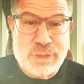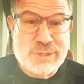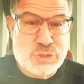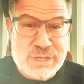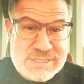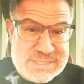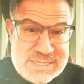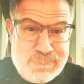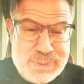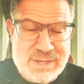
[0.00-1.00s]
things are going to
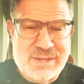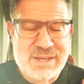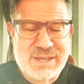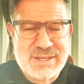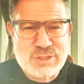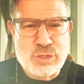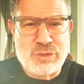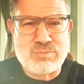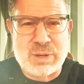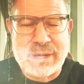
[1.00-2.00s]
seep in to
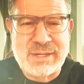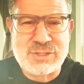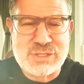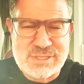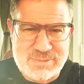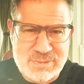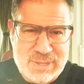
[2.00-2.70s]
their brain just through